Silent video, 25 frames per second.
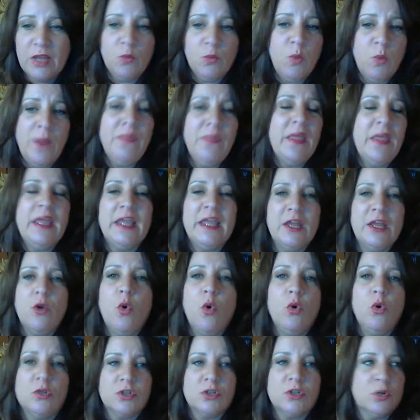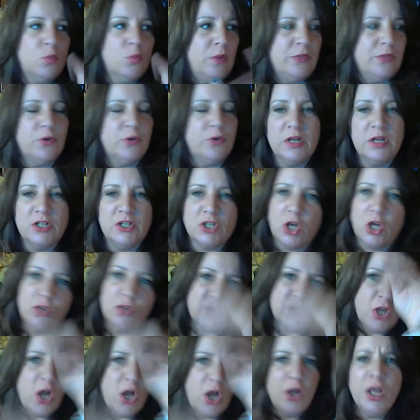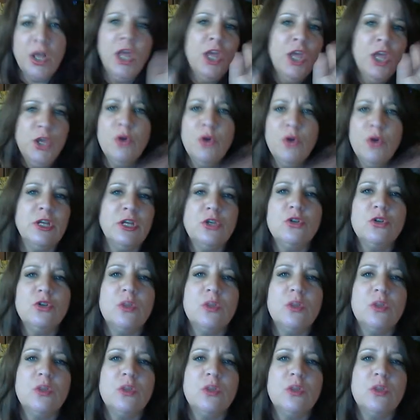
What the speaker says: And when they get older and when they're an adult dog, you can do